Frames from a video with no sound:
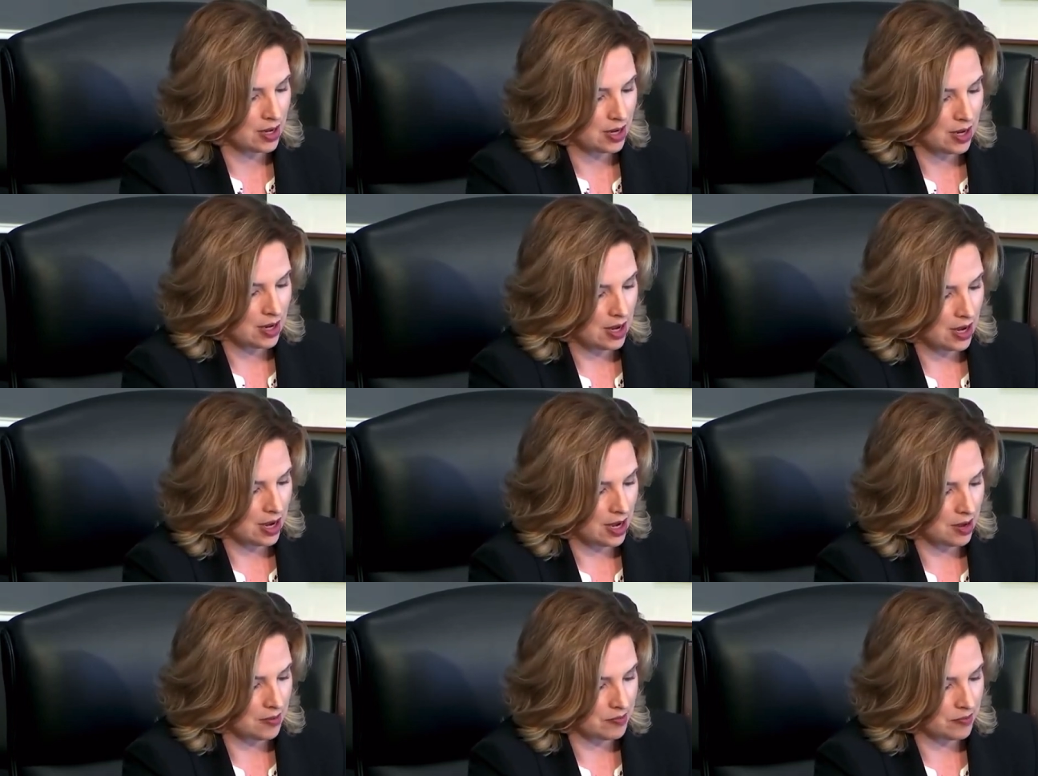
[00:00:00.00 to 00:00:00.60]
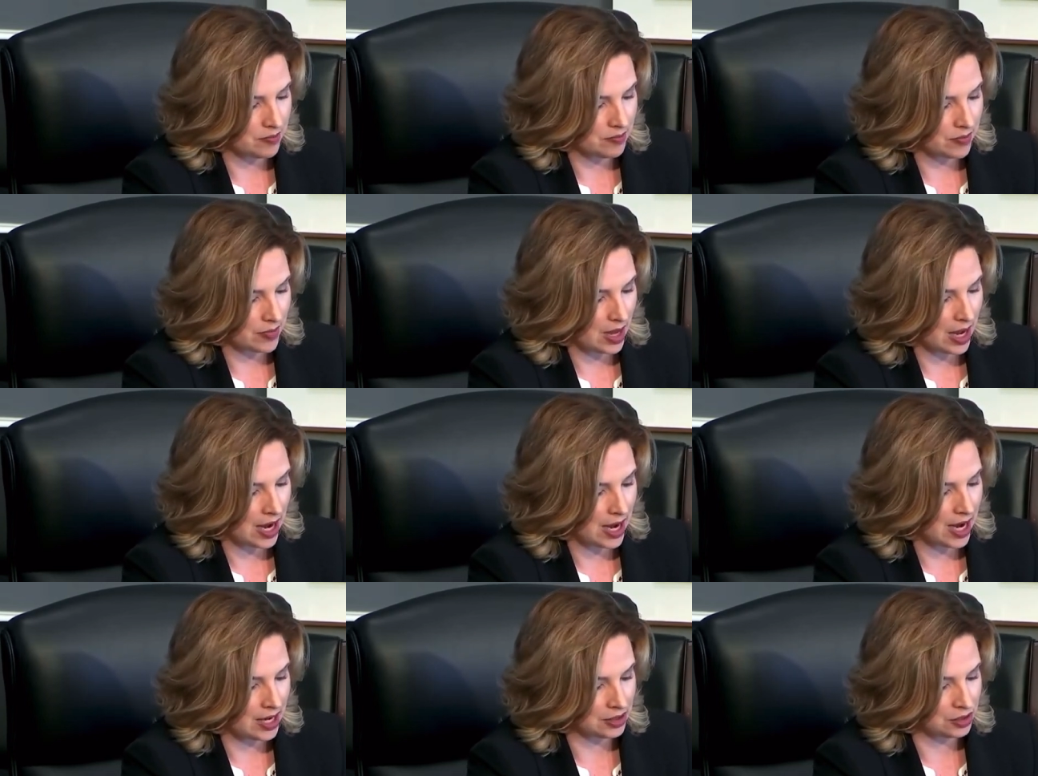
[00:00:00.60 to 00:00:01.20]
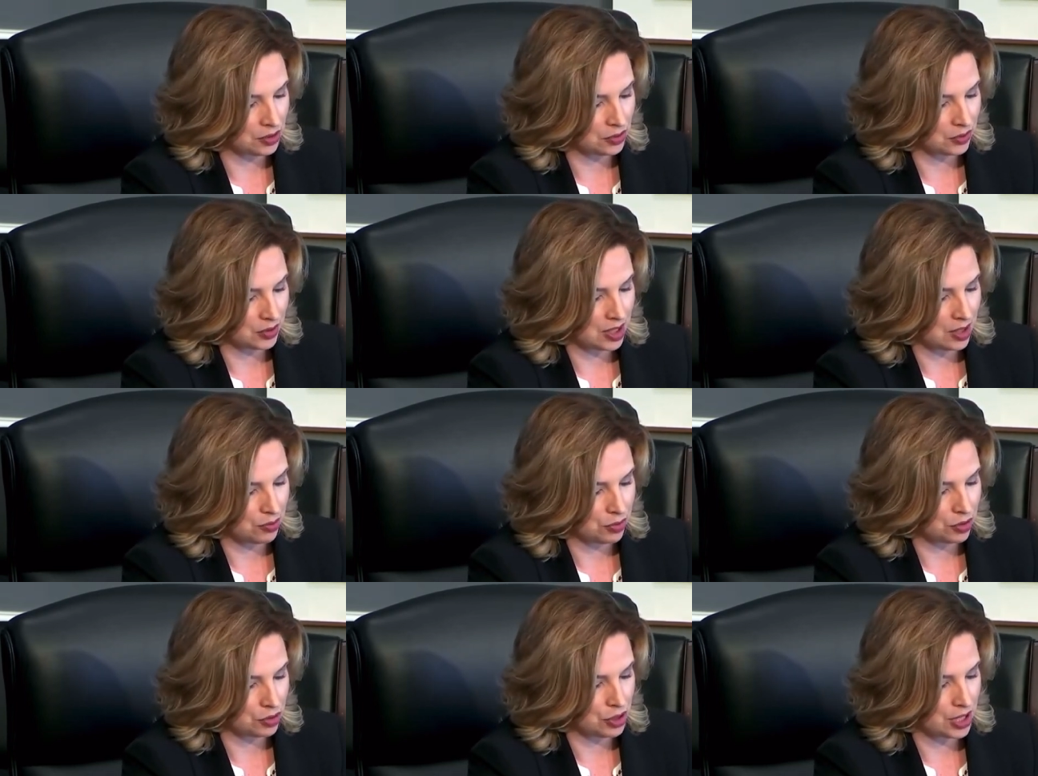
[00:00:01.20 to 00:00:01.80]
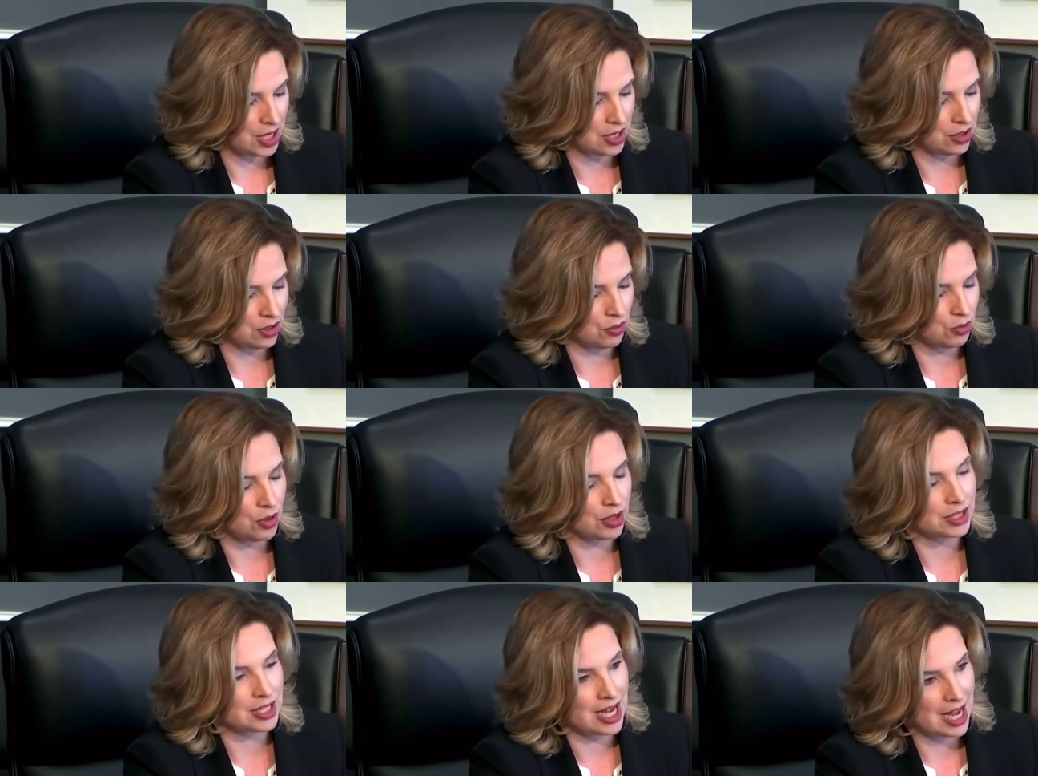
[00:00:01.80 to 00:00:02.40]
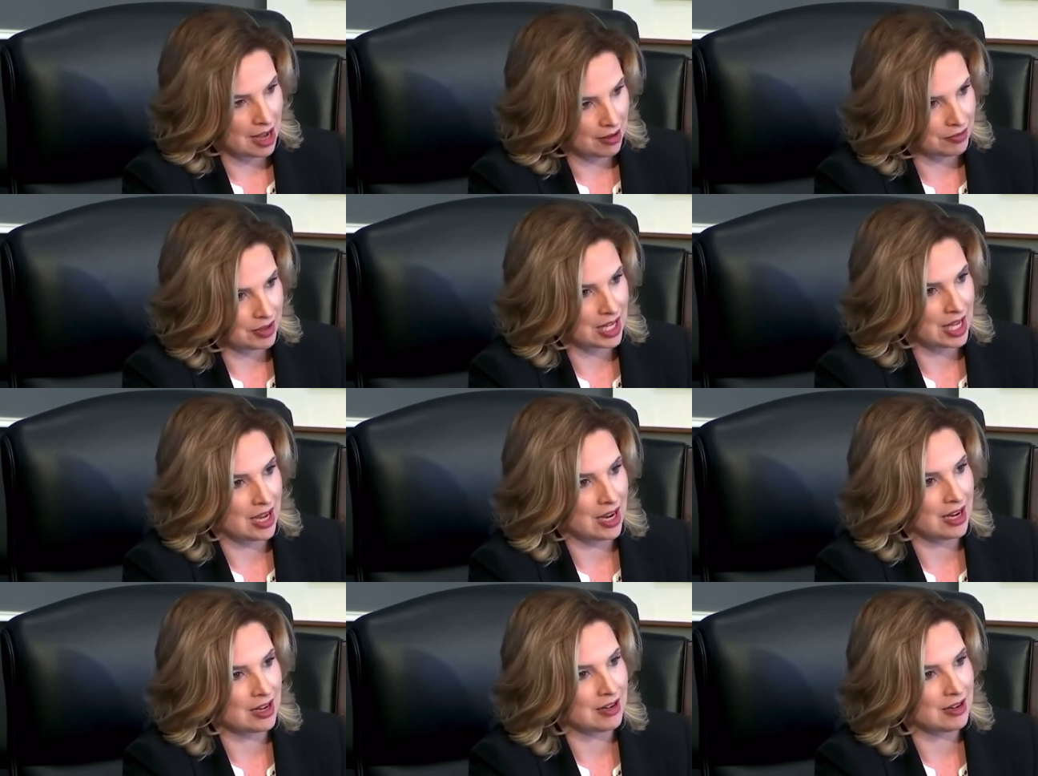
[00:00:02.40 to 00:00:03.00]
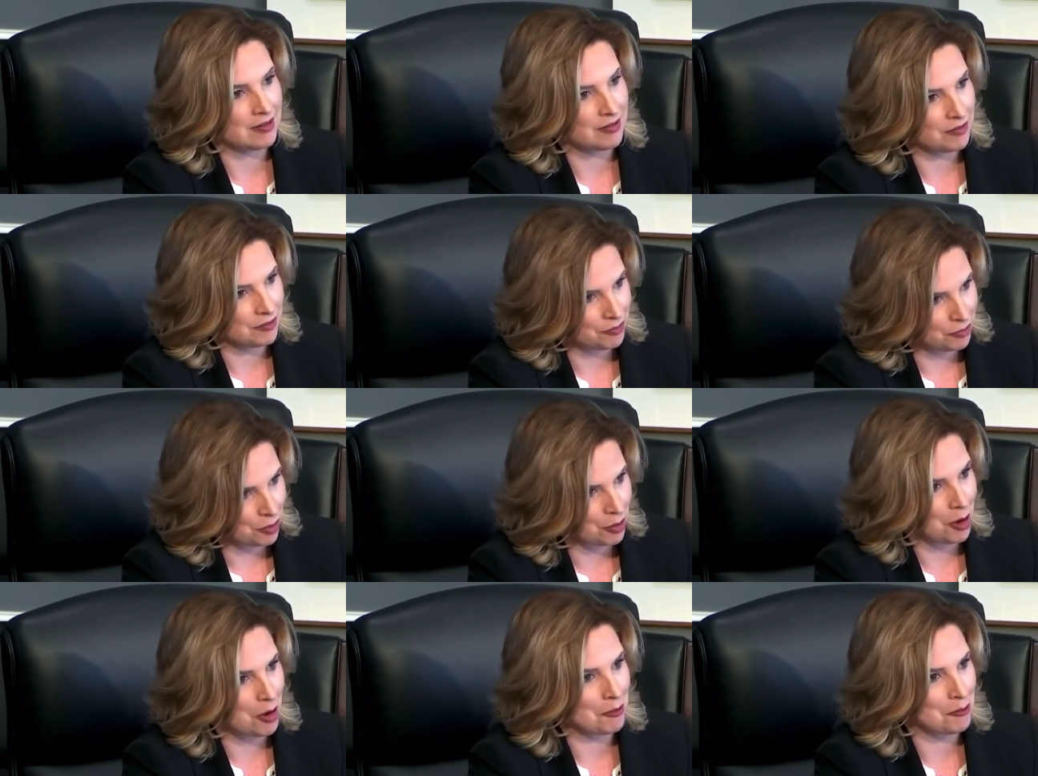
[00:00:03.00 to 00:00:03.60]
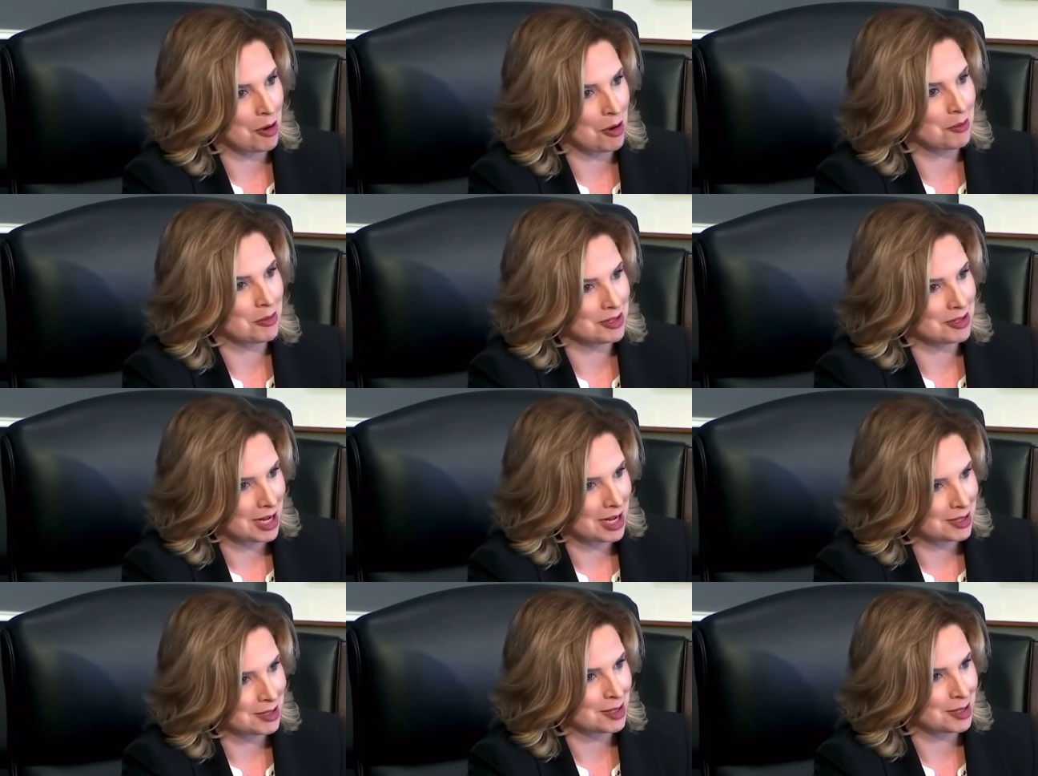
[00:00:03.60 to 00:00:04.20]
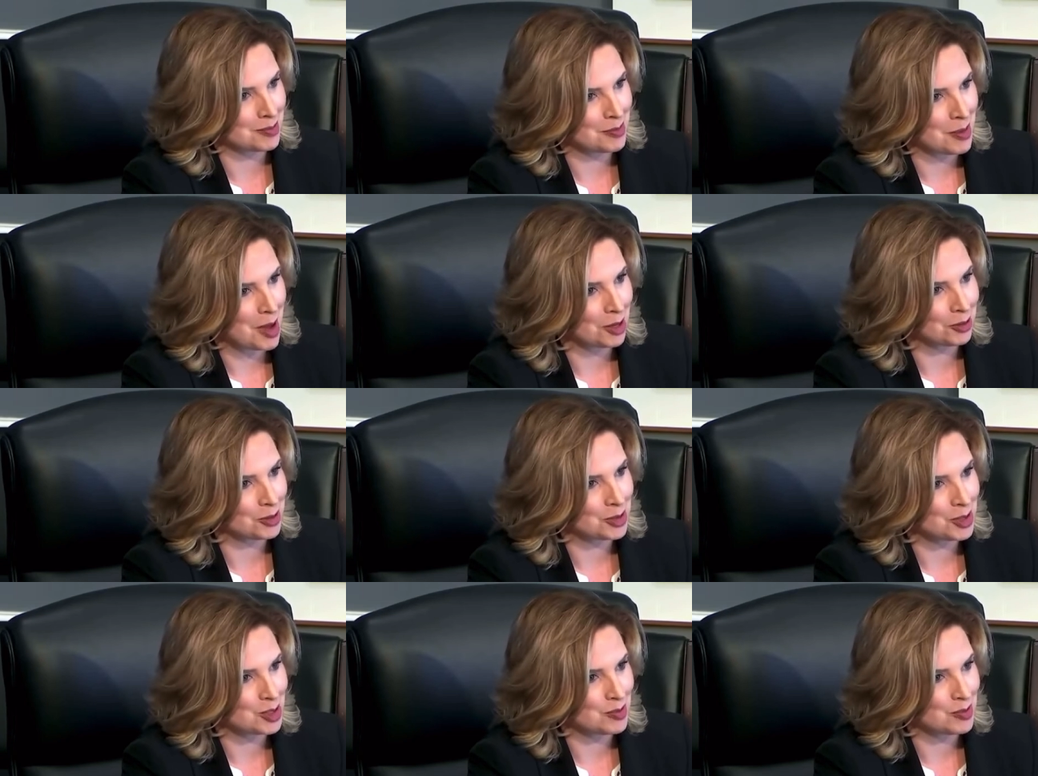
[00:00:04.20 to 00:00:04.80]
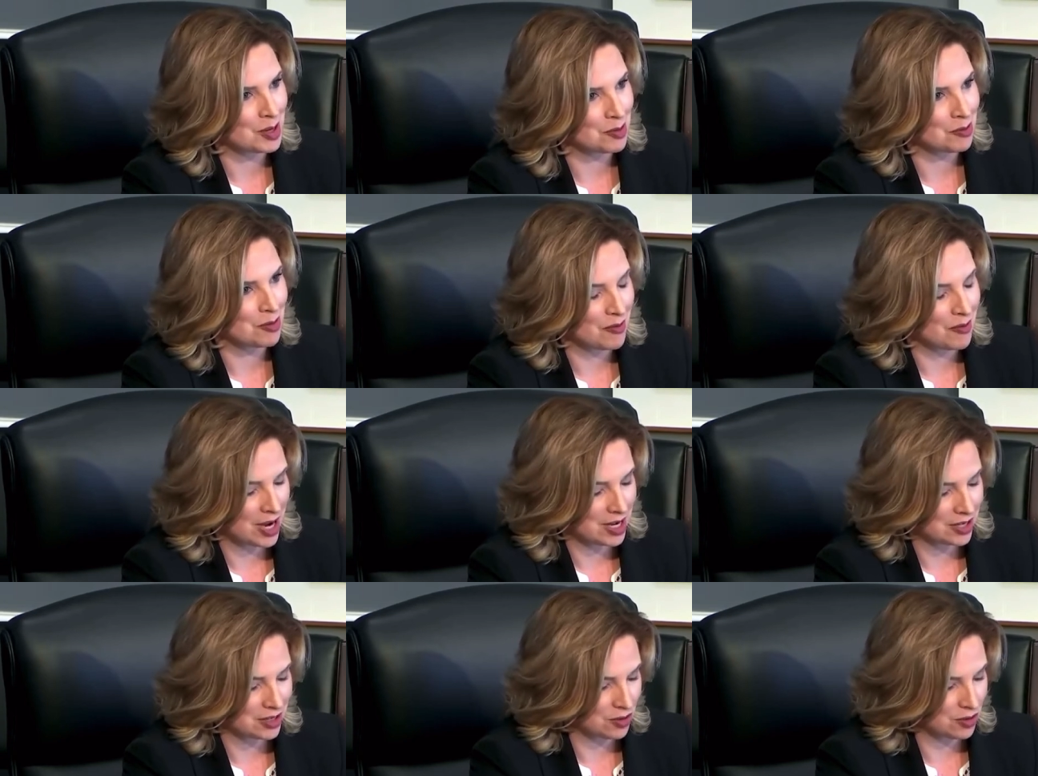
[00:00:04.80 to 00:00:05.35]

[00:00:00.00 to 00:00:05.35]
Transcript: um, I, I certainly appreciate your work to advocate for our farmers as this model is being revised.